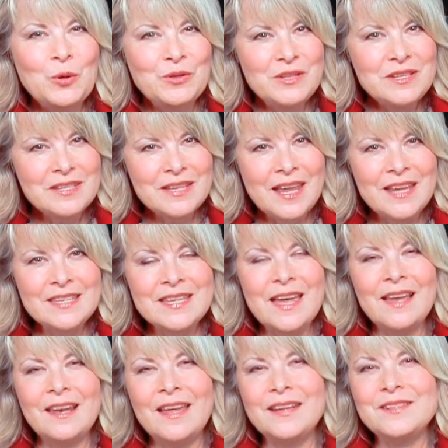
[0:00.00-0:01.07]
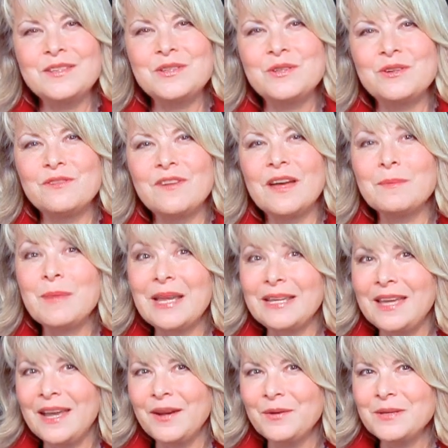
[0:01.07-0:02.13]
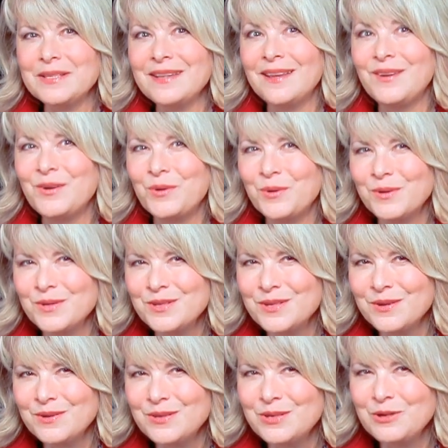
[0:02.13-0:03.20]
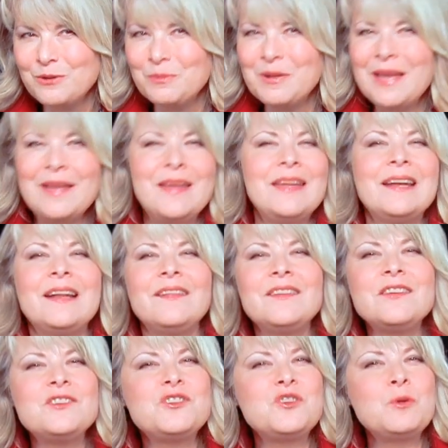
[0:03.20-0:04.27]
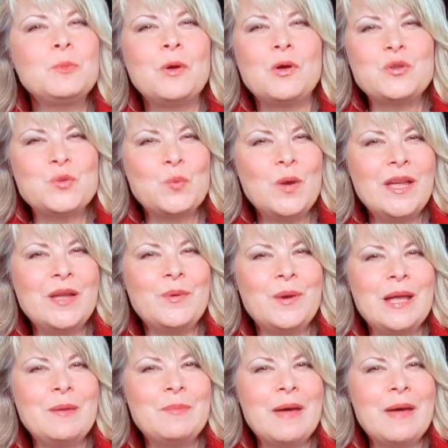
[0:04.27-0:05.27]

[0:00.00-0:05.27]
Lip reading: or in this case, I like to serve my carrot and orzo soup. Now, this soup goes way, way